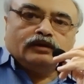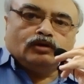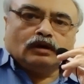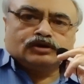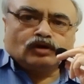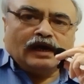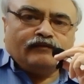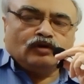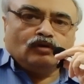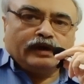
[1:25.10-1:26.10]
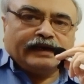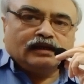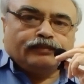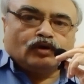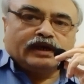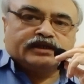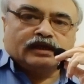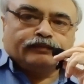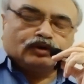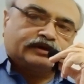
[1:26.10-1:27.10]
You also have to look at the
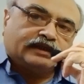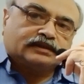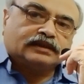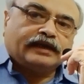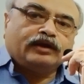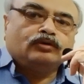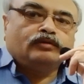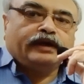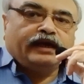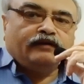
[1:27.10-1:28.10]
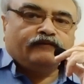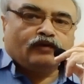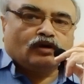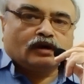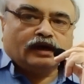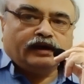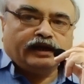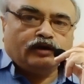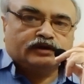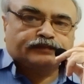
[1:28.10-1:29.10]
production process. Are you in for a
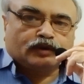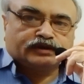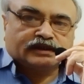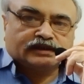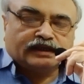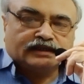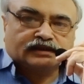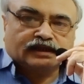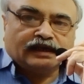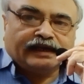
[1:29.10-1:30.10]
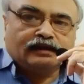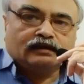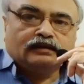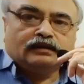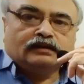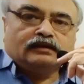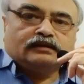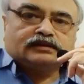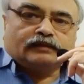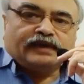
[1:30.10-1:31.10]
continuous process industry? Like
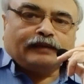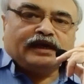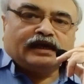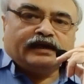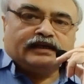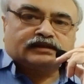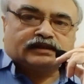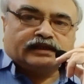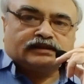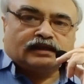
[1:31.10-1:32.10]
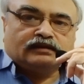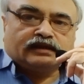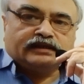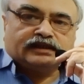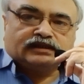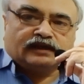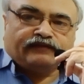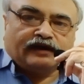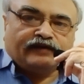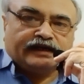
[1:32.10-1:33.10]
some chemical industries run
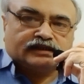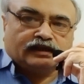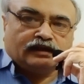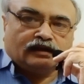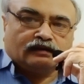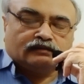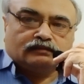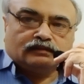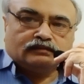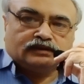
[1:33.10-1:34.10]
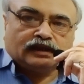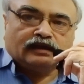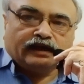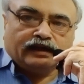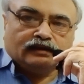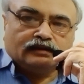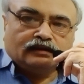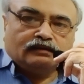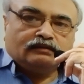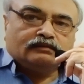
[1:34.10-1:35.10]
365 days a year generally.
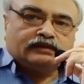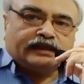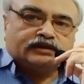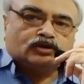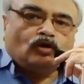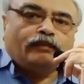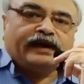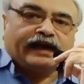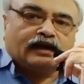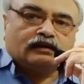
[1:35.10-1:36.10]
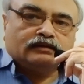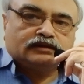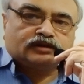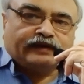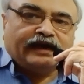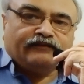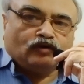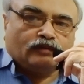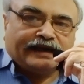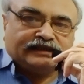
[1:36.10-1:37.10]
There is no break. It's
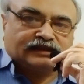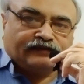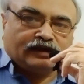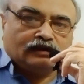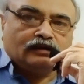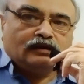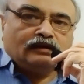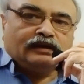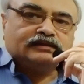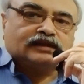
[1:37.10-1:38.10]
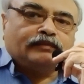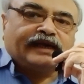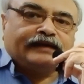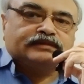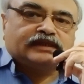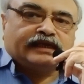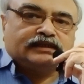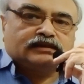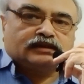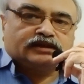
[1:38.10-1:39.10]
24/7. And sometimes there
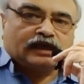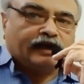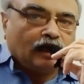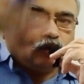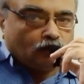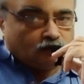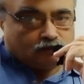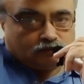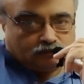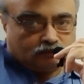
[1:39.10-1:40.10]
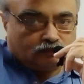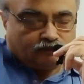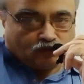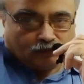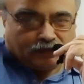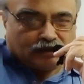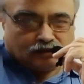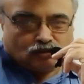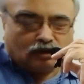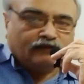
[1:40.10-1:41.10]
is a shutdown for a
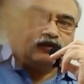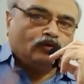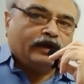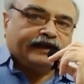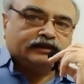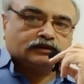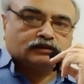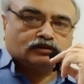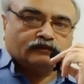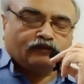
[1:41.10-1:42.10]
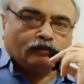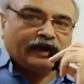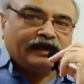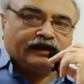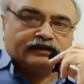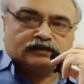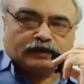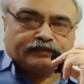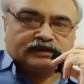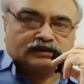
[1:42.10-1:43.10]
month or a few days for maintenance
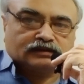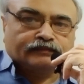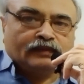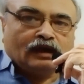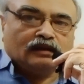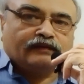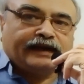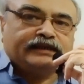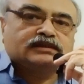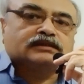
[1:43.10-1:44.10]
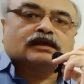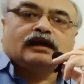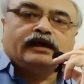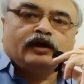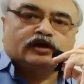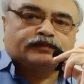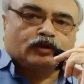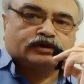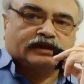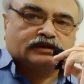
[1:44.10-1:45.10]
purposes. Otherwise, it's a continuous
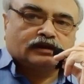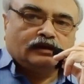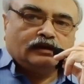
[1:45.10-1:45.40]
process.